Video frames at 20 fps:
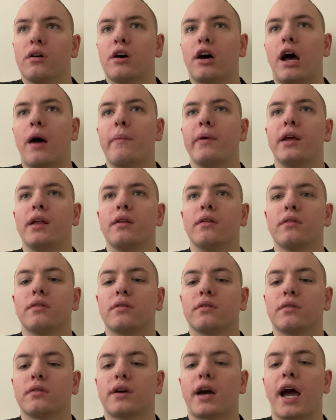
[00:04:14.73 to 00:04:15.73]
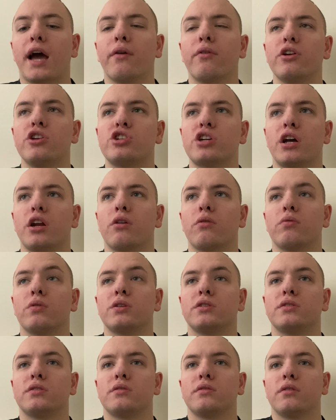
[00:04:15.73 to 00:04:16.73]
I mean, Kylie Jenner
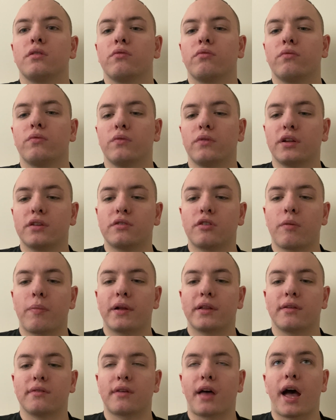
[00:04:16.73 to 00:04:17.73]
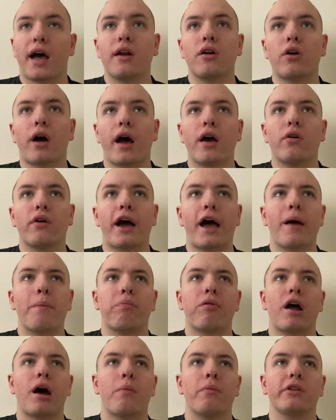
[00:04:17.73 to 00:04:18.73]
was, let's talk about this. I don't have
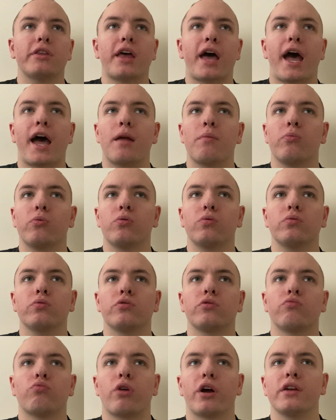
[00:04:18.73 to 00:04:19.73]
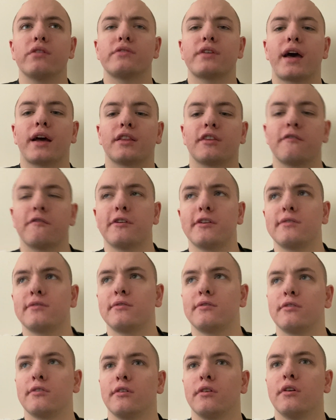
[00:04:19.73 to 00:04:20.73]
a problem with the animal rights
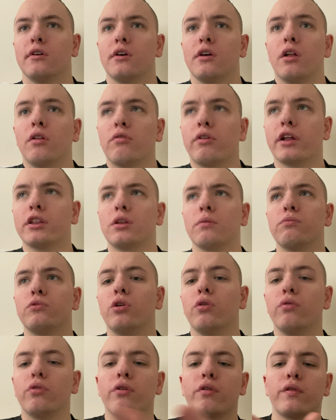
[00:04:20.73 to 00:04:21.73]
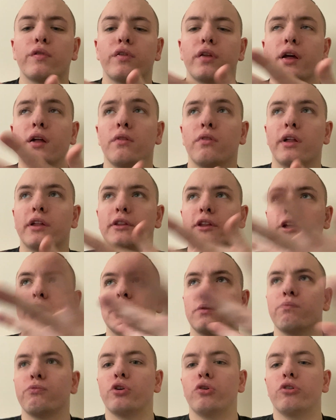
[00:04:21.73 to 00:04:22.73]
activists. Let them do their thing. Let
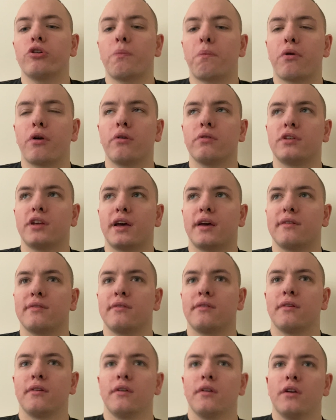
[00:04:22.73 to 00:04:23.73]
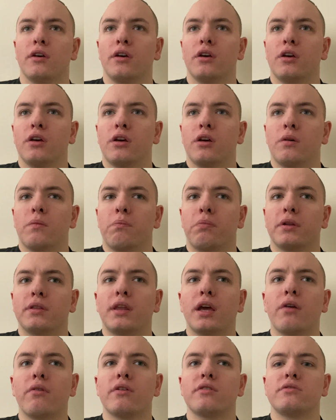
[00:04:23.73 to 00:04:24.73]
them do their protest. But
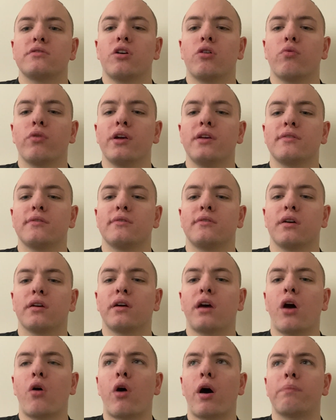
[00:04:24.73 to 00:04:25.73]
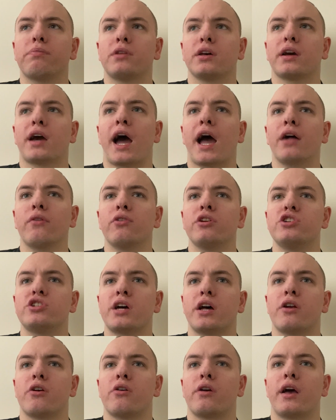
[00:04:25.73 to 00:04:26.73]
there is no reason to go up to Kylie
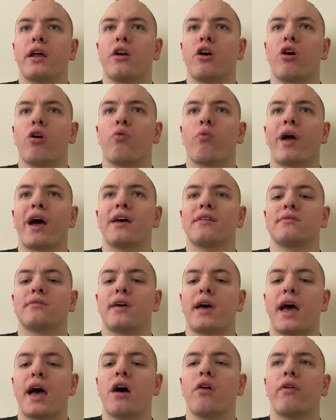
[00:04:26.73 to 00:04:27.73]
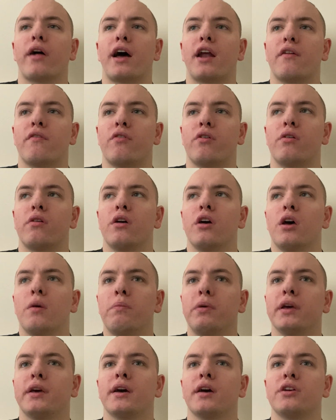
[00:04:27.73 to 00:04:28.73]
Jenner and harass the hell out of her
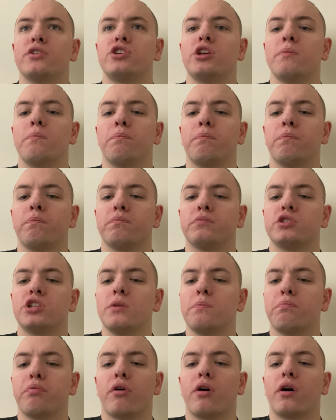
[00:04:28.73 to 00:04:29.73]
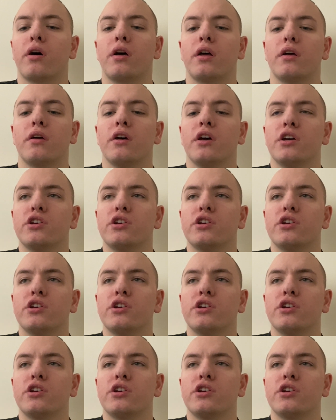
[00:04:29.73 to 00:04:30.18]
because she bought